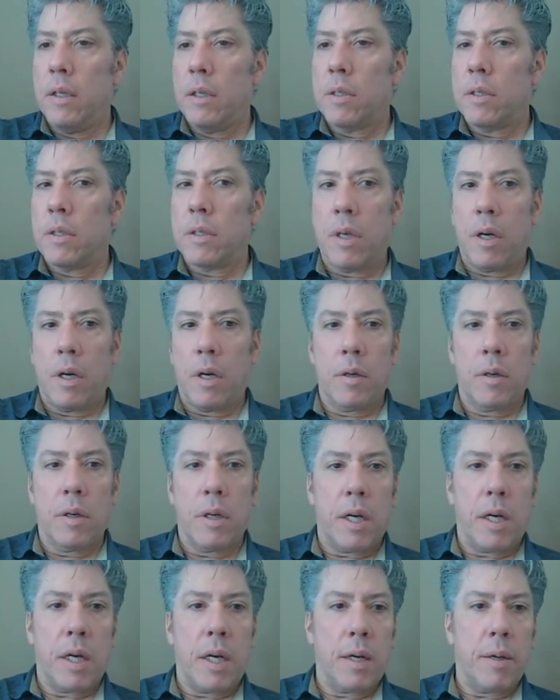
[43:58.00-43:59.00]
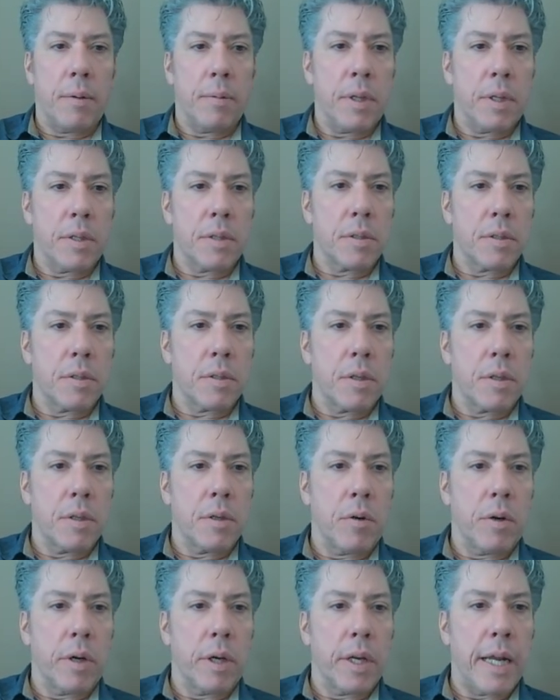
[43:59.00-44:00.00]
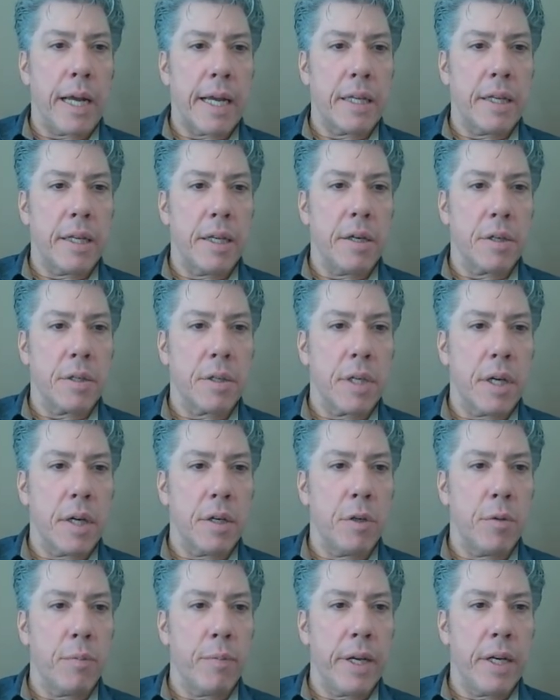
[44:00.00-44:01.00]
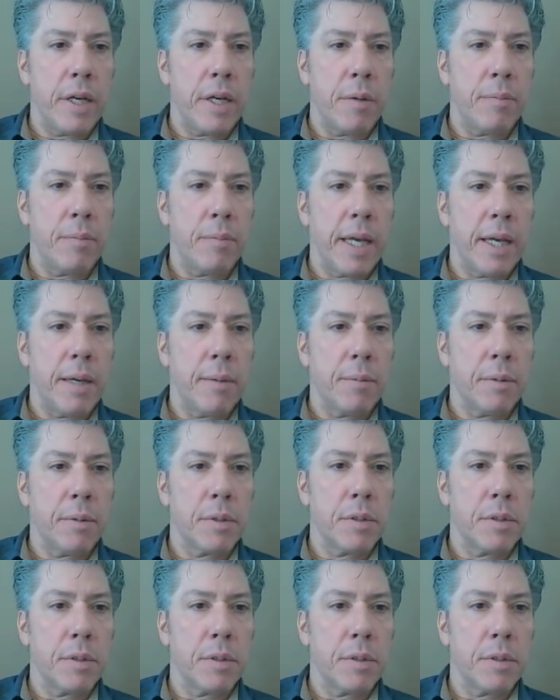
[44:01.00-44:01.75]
So uh, it's annoying. I can hear sound. You may not be able